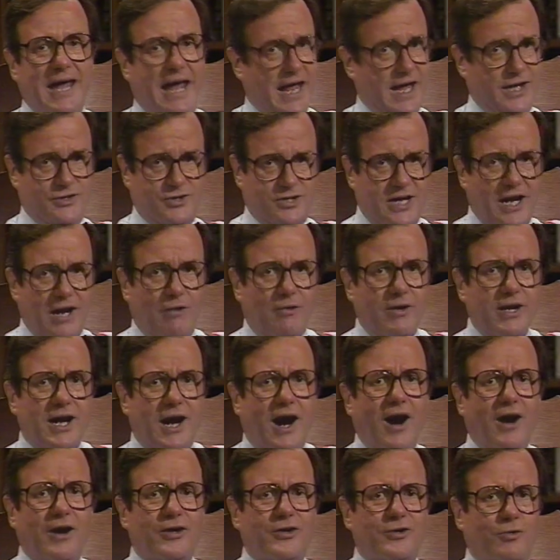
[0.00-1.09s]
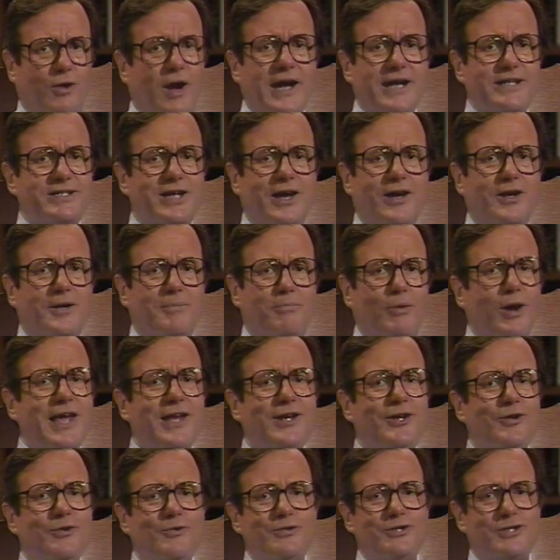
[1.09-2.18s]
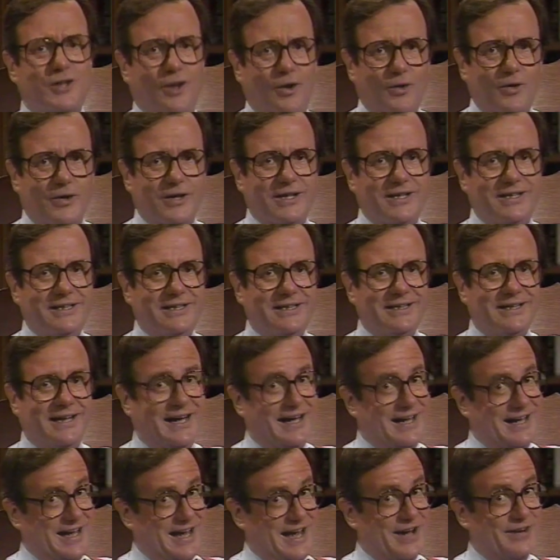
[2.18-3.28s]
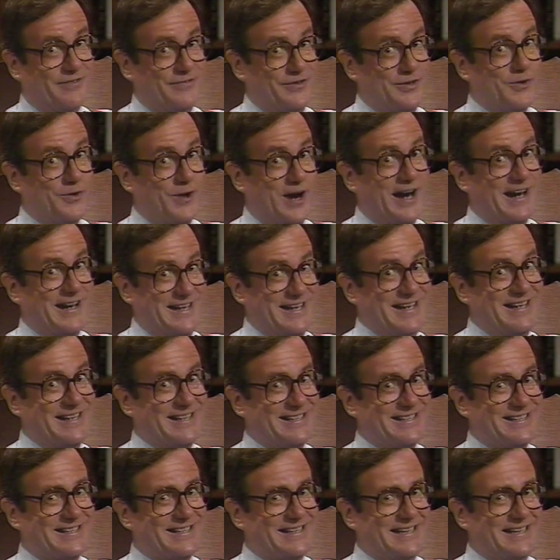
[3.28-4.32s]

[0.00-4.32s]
as Gary Hart tries out a brand new slogan, I have new ideas.